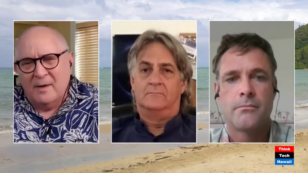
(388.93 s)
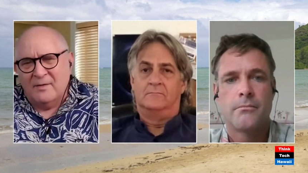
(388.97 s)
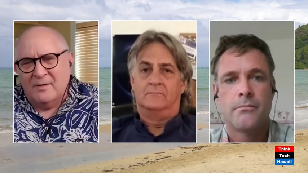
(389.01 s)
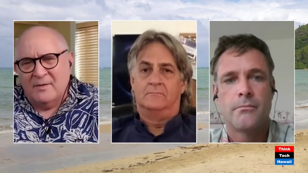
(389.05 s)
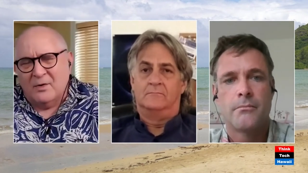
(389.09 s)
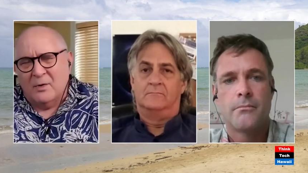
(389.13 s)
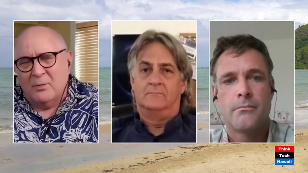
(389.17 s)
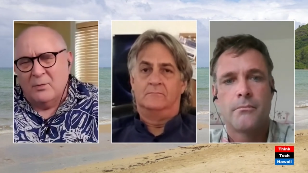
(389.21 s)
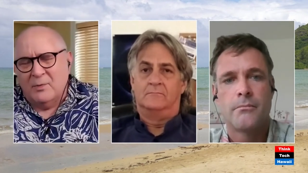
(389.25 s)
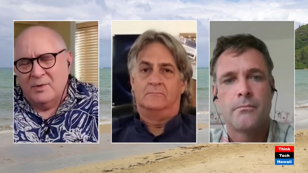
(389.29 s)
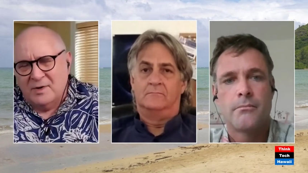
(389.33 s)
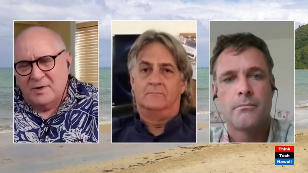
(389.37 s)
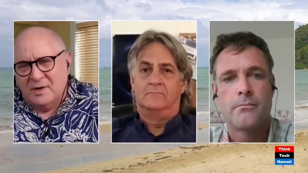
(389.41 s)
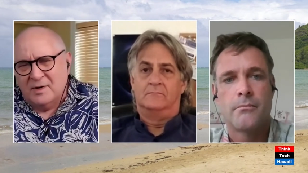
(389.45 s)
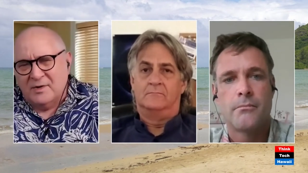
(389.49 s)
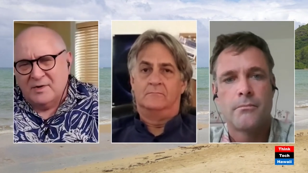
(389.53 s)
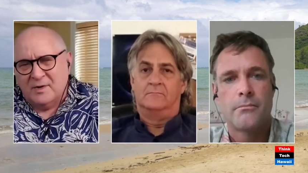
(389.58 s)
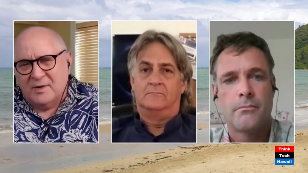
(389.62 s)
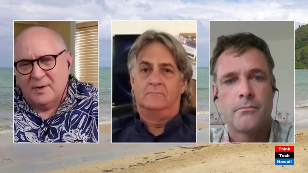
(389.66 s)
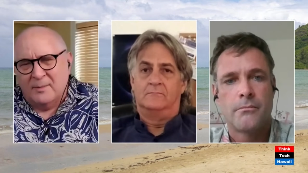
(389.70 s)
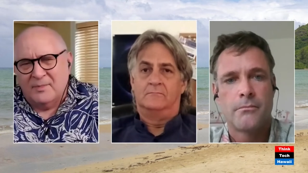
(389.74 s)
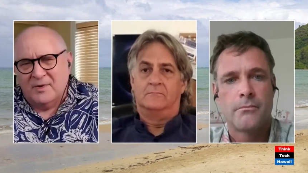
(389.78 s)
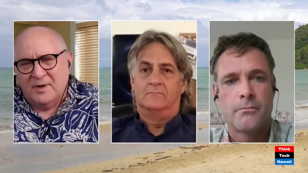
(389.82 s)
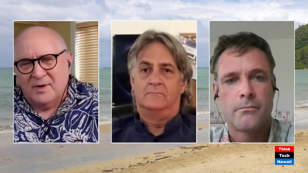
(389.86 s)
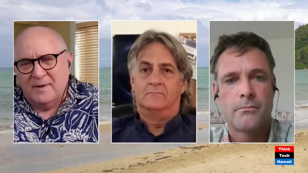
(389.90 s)
Speaker 1: So we did
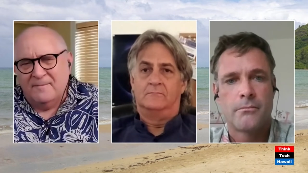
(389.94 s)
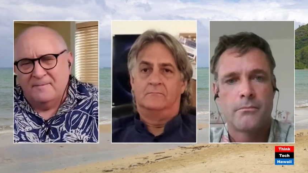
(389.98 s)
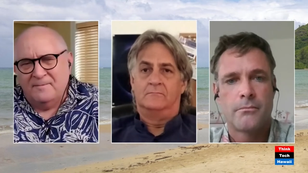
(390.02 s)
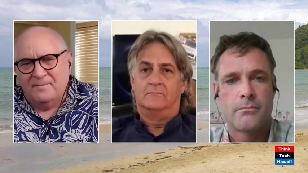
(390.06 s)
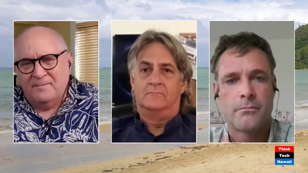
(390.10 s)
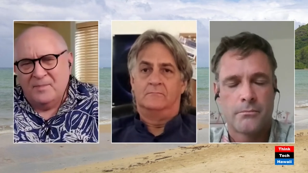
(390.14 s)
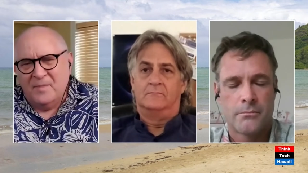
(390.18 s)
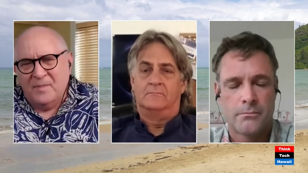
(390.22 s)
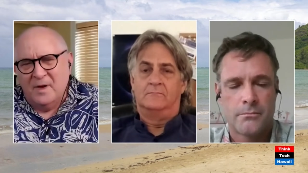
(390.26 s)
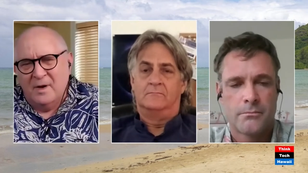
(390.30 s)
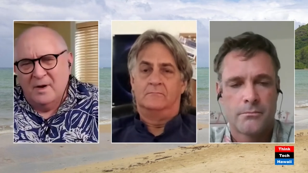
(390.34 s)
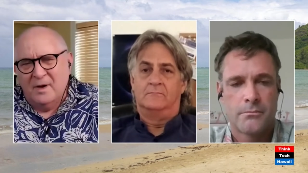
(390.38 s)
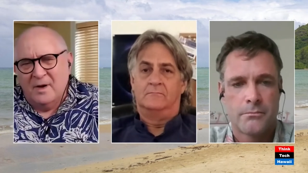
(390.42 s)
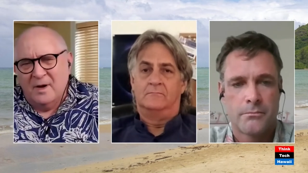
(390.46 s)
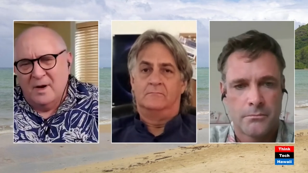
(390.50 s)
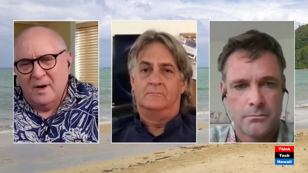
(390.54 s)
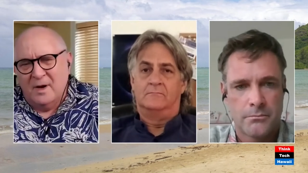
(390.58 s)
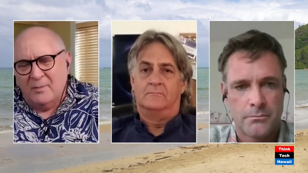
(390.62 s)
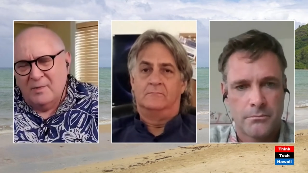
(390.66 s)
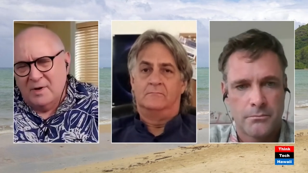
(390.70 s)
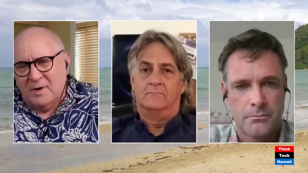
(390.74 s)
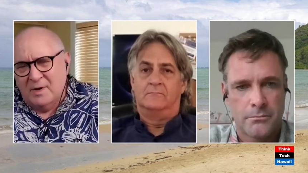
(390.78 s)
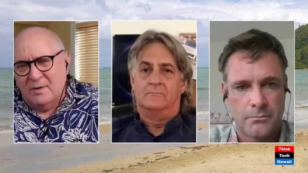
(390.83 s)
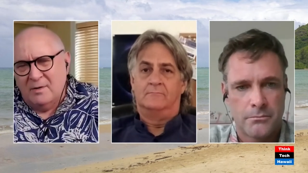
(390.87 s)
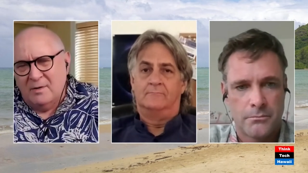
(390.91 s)
something,
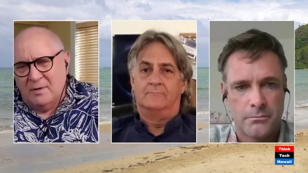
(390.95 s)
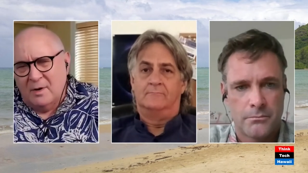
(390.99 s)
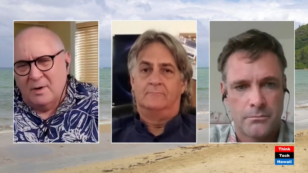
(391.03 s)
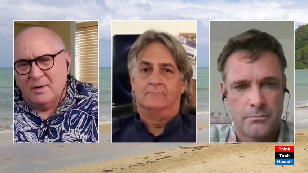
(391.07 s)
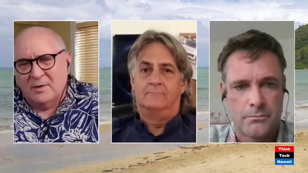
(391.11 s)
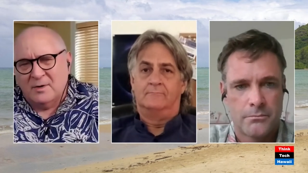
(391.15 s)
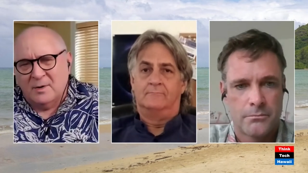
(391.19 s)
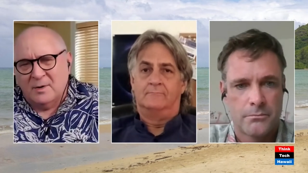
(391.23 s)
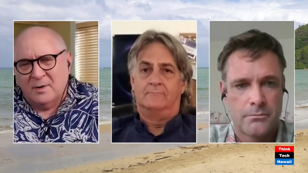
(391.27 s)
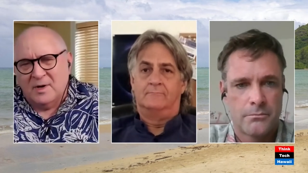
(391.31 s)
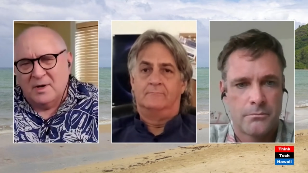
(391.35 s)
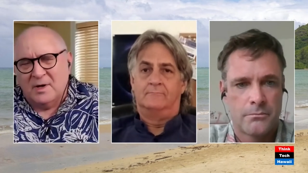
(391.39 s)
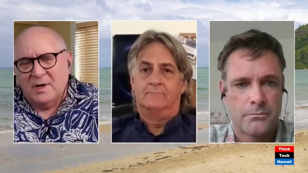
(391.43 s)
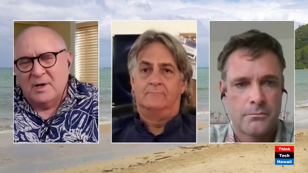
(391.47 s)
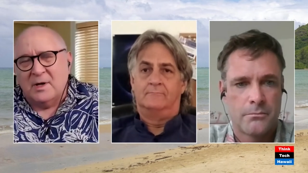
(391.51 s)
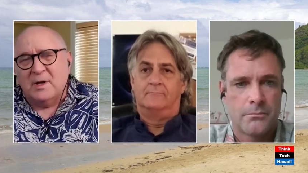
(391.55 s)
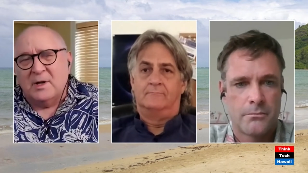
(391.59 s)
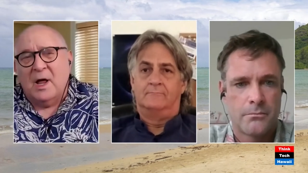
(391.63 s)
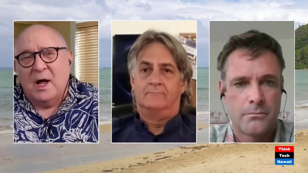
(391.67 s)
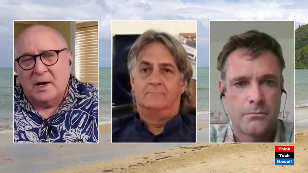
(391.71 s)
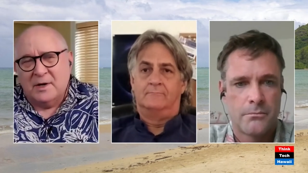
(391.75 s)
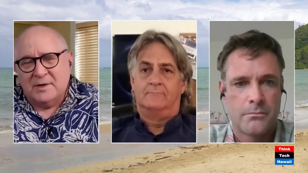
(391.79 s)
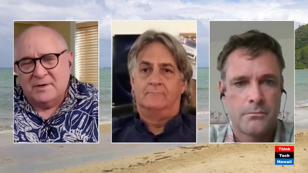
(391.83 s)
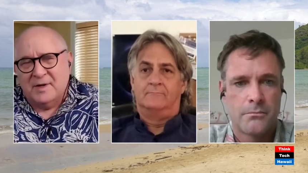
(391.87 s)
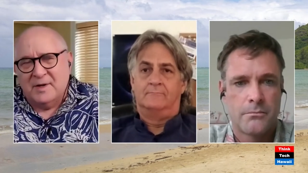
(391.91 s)
and we ultimately
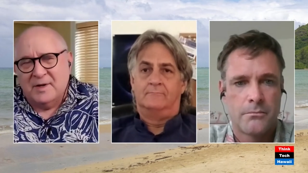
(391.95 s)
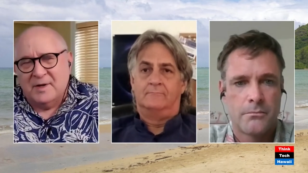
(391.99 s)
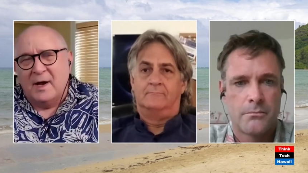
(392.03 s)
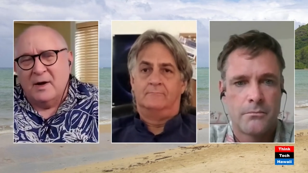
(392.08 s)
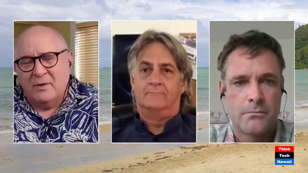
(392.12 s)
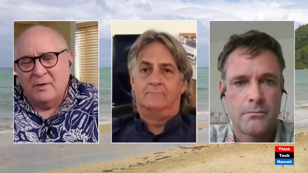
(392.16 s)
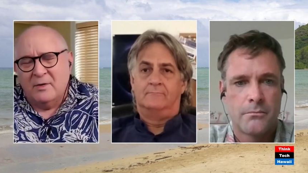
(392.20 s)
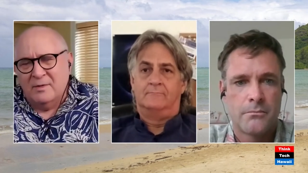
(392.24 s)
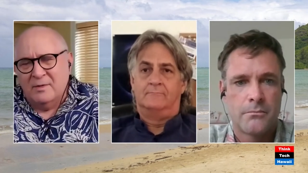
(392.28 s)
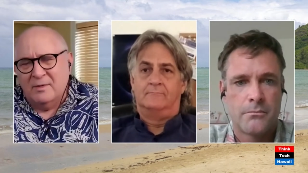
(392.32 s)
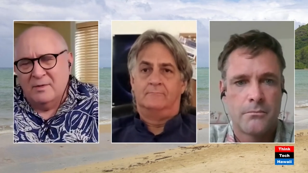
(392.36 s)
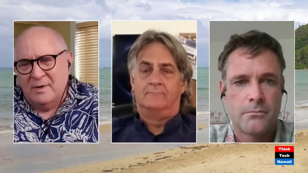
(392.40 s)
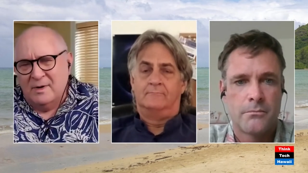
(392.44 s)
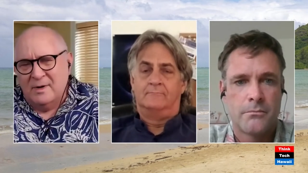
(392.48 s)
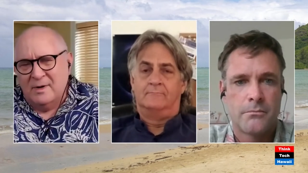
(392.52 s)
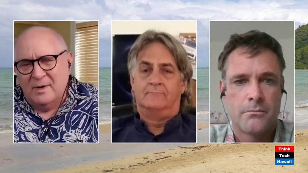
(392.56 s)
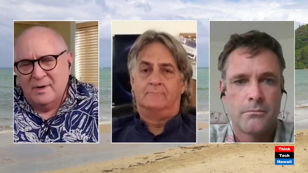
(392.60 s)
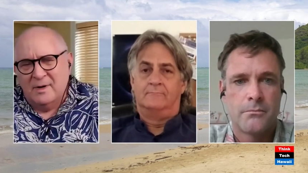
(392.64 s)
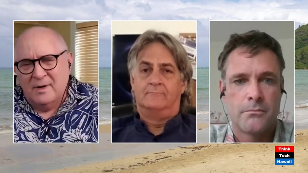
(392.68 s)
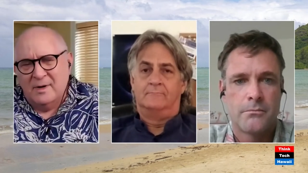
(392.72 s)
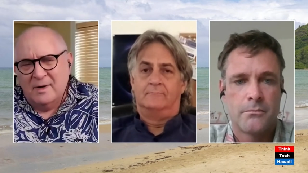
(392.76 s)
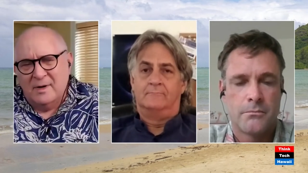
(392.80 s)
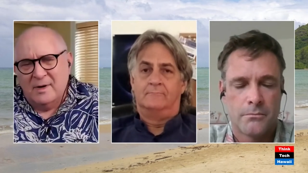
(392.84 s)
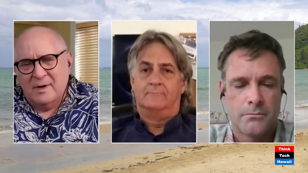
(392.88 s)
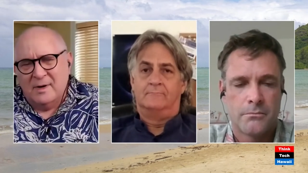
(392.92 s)
locked down,
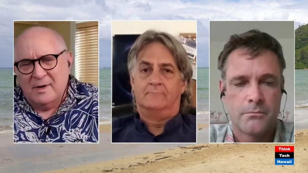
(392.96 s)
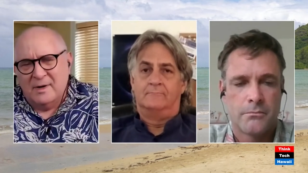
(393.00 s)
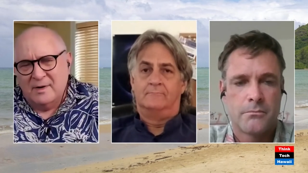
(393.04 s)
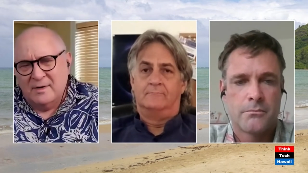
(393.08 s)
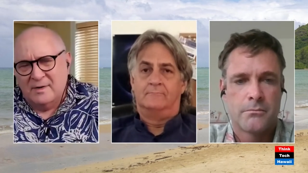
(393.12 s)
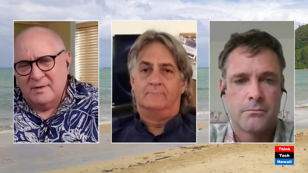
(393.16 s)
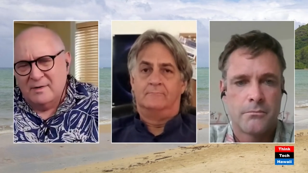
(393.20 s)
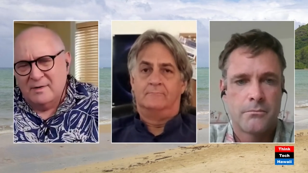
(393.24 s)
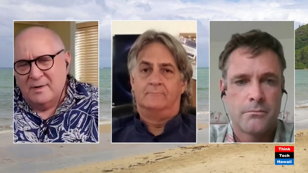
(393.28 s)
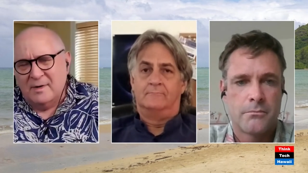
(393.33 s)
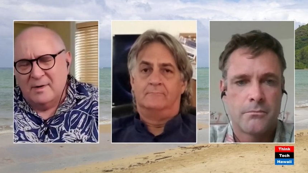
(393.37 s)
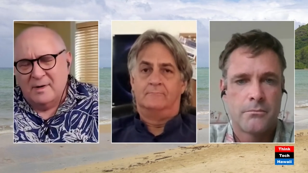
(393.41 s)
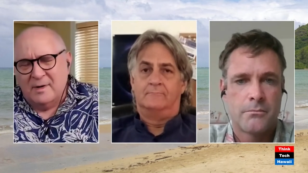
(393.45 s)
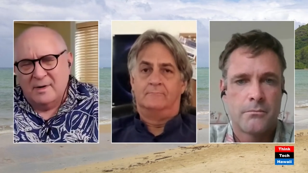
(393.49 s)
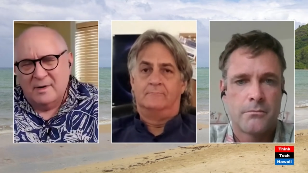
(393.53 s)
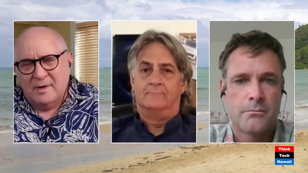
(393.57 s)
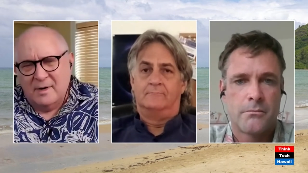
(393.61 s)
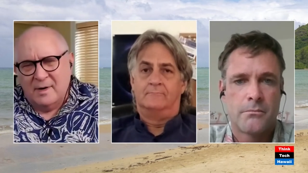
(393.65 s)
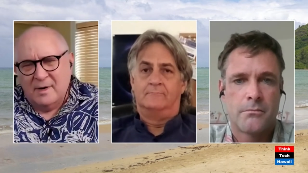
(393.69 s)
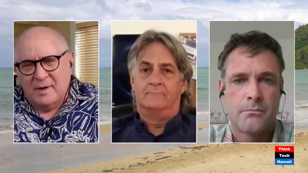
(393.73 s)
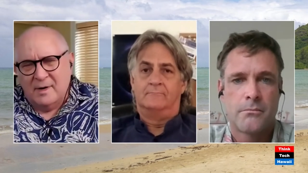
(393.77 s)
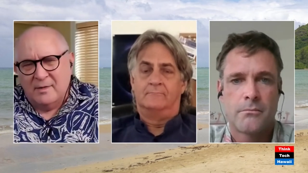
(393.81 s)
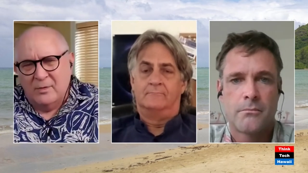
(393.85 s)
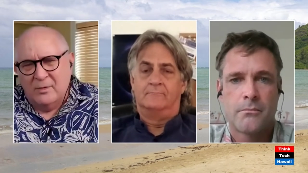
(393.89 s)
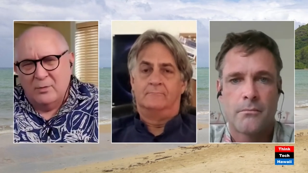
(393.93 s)
as
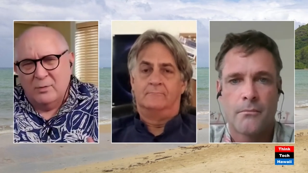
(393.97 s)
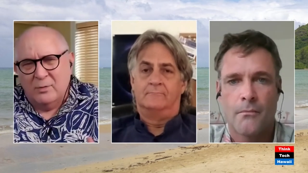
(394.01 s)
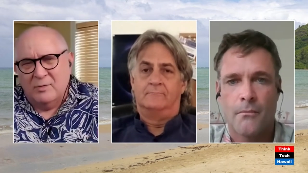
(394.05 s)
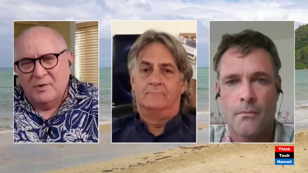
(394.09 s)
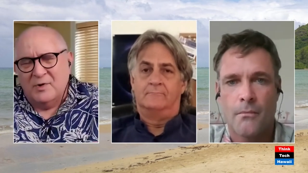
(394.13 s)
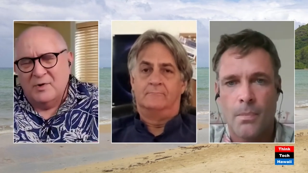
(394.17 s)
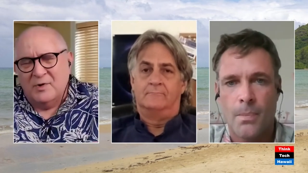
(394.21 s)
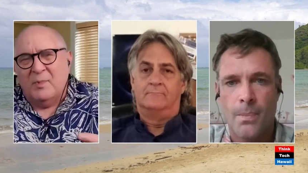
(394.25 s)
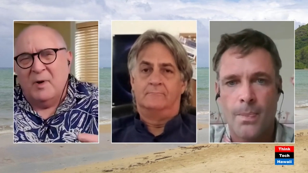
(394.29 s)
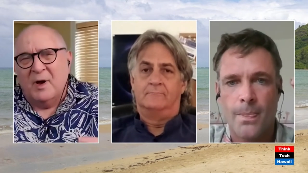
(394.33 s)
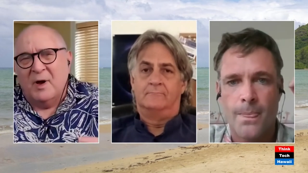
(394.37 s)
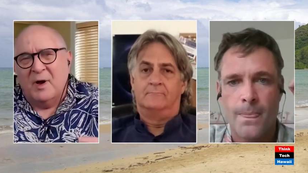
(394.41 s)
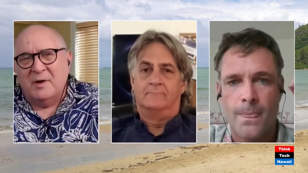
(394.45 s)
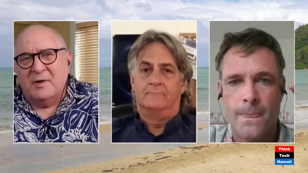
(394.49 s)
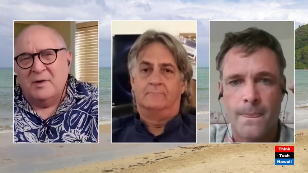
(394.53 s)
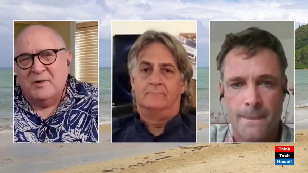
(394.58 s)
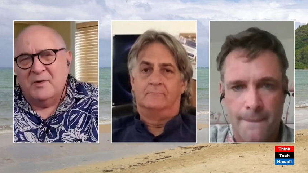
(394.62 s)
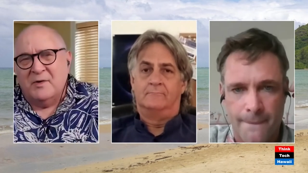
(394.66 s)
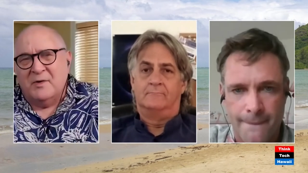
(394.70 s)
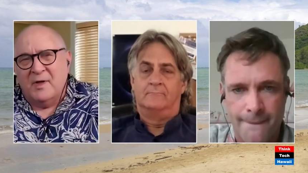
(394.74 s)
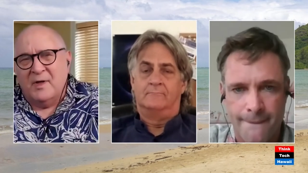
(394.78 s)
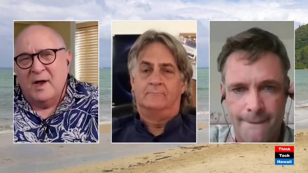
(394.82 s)
and you responded to